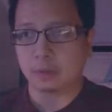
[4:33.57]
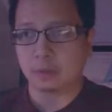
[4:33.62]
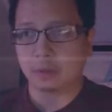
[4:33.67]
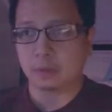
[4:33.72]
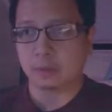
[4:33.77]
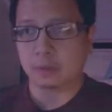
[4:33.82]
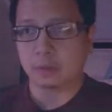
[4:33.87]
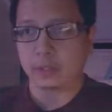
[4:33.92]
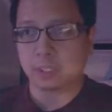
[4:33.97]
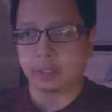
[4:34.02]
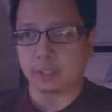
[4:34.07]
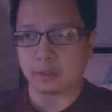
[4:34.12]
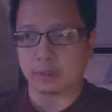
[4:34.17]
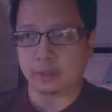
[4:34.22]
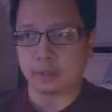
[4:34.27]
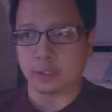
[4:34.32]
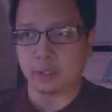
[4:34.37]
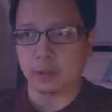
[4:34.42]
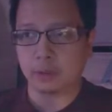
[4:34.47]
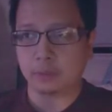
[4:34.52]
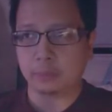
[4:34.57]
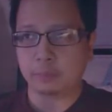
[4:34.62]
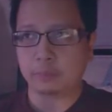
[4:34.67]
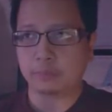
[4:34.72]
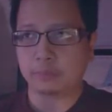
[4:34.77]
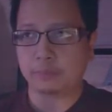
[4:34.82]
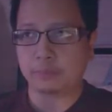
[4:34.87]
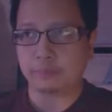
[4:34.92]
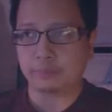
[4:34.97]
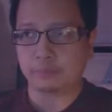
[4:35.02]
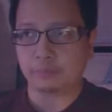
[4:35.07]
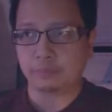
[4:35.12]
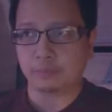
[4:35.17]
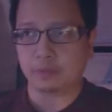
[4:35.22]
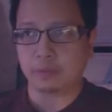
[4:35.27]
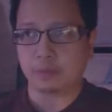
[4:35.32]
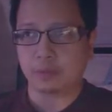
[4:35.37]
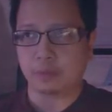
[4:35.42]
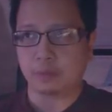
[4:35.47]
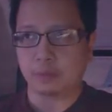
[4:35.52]
okay, go to home.
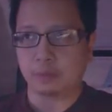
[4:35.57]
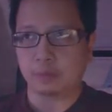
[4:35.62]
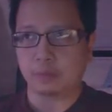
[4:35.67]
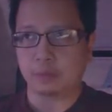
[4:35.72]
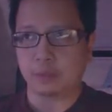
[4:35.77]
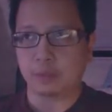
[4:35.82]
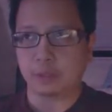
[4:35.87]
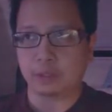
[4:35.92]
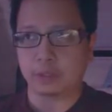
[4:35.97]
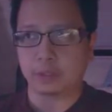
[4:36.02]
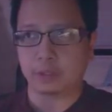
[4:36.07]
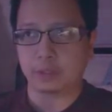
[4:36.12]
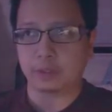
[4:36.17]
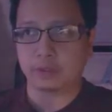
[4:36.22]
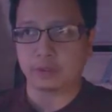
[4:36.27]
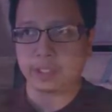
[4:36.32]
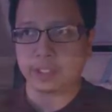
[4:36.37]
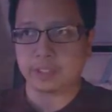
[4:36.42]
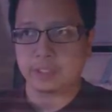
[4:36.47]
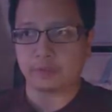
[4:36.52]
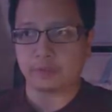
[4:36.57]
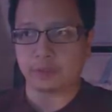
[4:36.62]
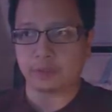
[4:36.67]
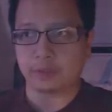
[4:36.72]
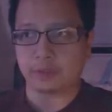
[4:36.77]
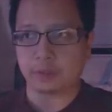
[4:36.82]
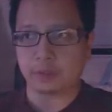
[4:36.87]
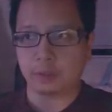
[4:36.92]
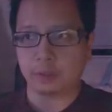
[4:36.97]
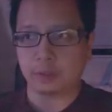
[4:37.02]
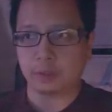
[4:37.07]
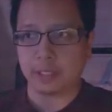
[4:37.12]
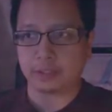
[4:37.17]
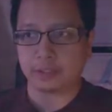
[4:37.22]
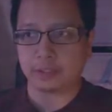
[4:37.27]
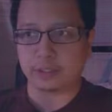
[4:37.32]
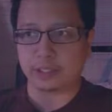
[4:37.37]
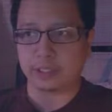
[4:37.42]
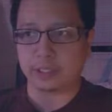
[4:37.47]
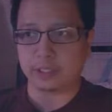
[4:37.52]
We're gonna go to transfer.
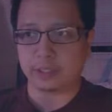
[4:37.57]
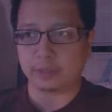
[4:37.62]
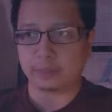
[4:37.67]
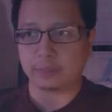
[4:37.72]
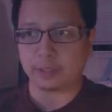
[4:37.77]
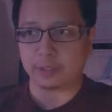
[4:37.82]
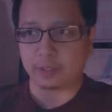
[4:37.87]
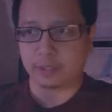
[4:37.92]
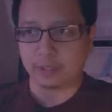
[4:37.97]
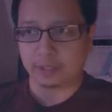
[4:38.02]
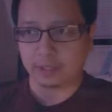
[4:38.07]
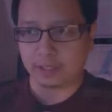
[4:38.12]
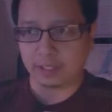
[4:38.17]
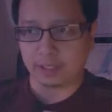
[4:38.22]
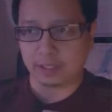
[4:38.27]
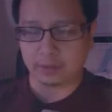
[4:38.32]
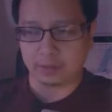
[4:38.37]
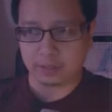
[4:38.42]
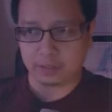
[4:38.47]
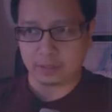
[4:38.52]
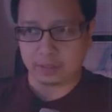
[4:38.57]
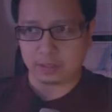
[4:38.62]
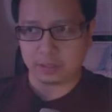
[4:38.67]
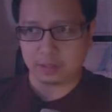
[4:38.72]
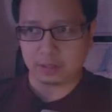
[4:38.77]
Actually, I'm sorry, accounts.